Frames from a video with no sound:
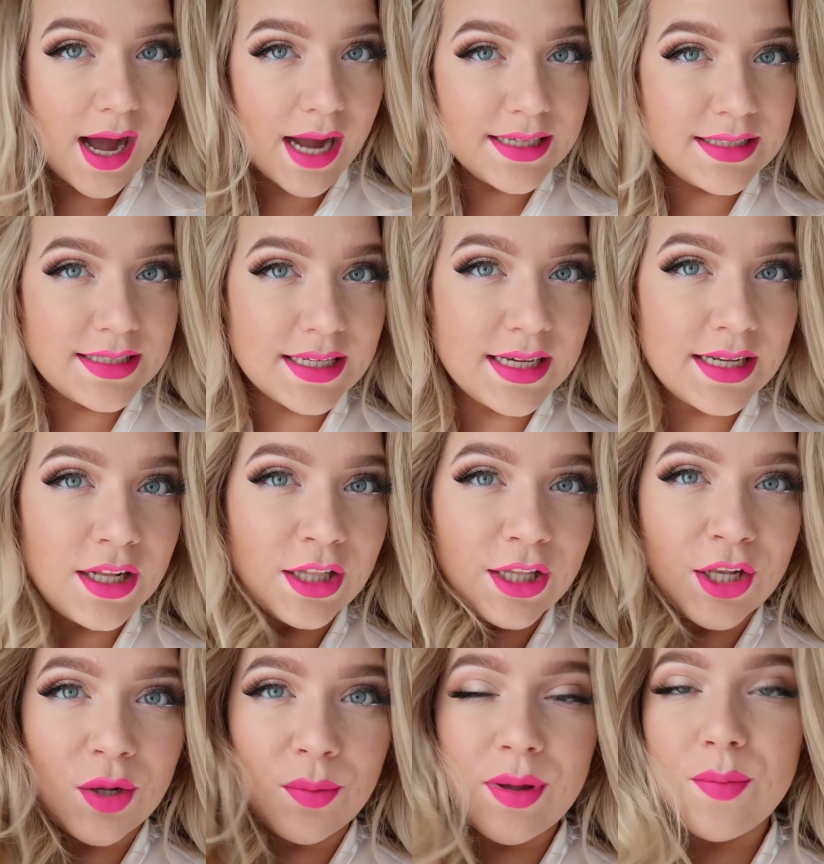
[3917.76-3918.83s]
I did a
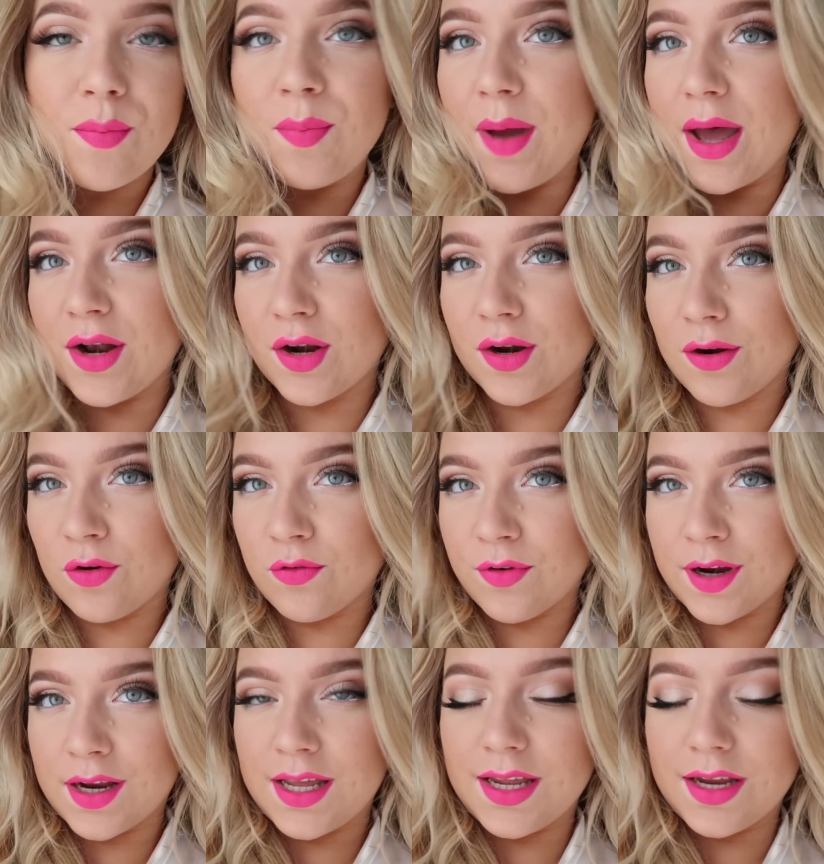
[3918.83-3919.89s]
little bit better
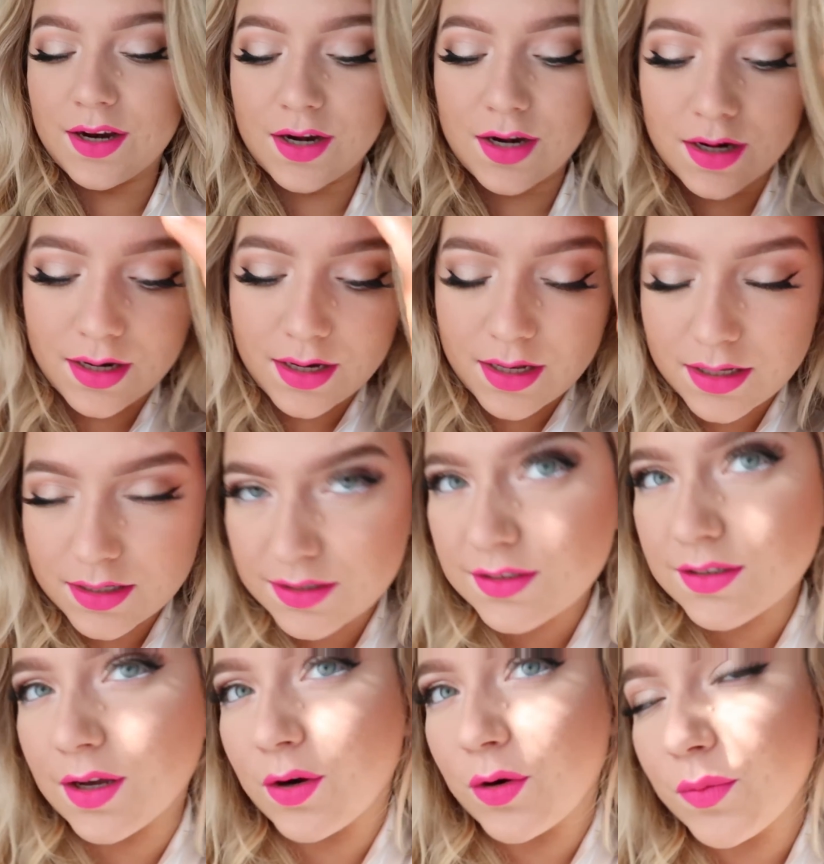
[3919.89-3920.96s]
over here.
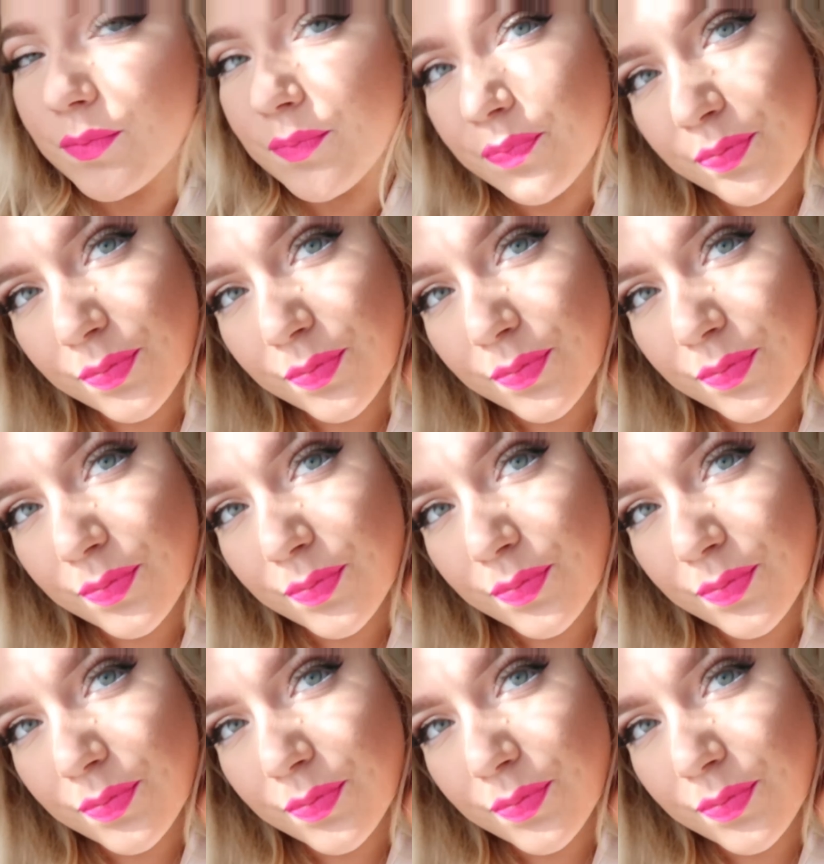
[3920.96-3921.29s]
So